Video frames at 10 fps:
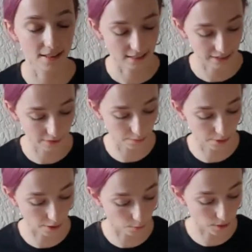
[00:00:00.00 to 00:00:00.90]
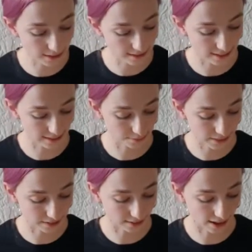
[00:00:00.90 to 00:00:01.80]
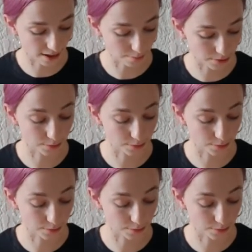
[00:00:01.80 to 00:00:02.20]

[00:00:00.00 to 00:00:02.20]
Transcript: leaving about a 1 centimetre gap